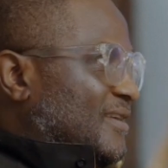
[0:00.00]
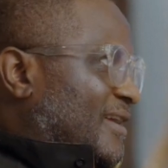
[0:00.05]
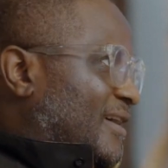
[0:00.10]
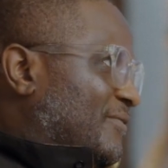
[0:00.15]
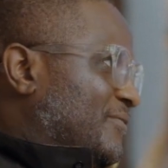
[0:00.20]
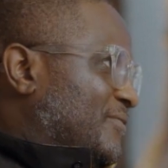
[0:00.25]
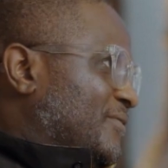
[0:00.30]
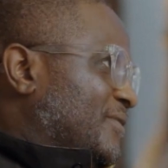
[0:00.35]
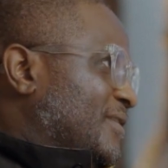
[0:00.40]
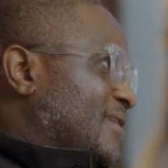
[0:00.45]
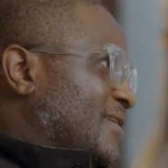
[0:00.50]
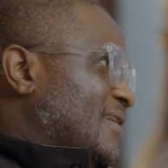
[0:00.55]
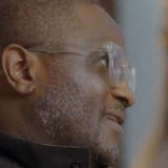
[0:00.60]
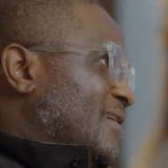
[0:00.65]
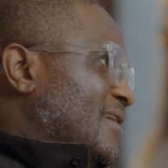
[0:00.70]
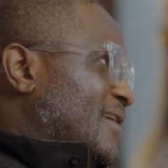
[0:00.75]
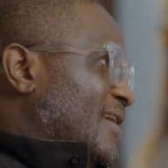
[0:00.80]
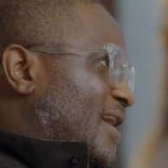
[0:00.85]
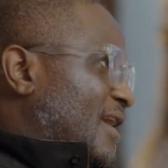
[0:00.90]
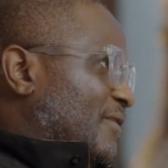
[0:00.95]
that
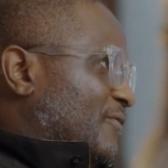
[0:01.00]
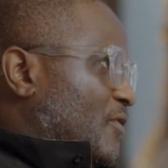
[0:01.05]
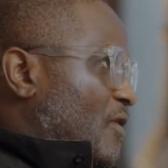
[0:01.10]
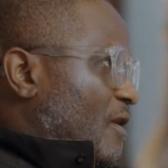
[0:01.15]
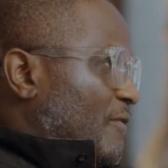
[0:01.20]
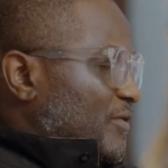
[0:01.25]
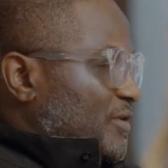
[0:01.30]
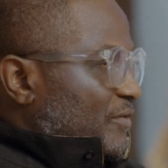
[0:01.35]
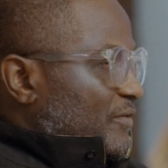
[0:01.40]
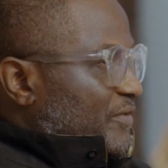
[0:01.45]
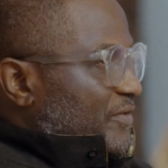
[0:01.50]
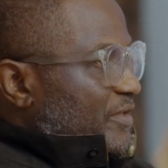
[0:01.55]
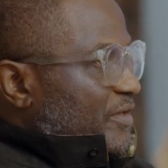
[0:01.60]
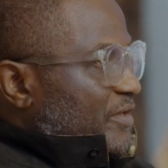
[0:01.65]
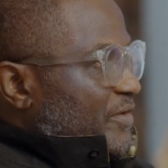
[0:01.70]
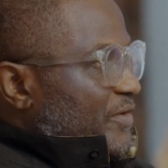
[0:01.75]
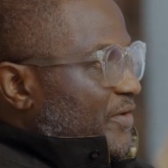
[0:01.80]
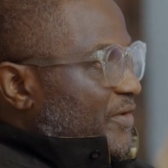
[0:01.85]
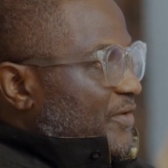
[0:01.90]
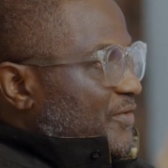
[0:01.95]
I've covered over the
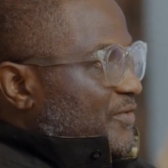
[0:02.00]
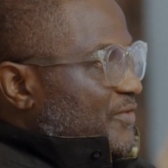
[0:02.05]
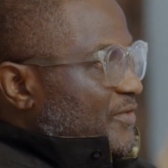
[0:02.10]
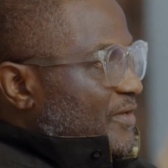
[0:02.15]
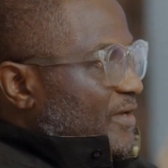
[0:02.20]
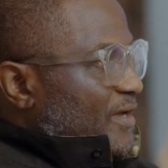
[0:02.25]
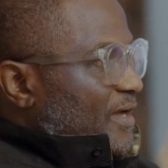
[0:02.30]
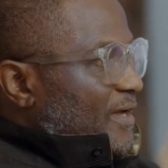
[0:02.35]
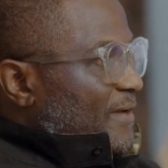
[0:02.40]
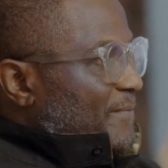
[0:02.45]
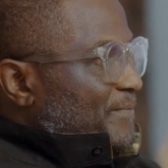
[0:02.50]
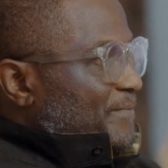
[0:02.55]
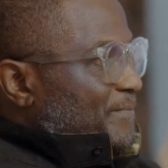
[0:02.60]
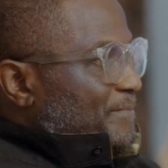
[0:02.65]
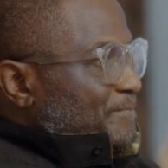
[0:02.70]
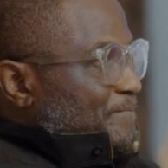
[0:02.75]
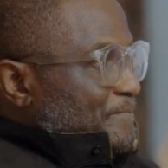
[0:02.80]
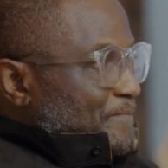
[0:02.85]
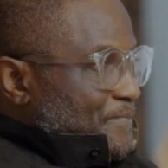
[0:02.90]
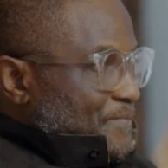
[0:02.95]
years. One,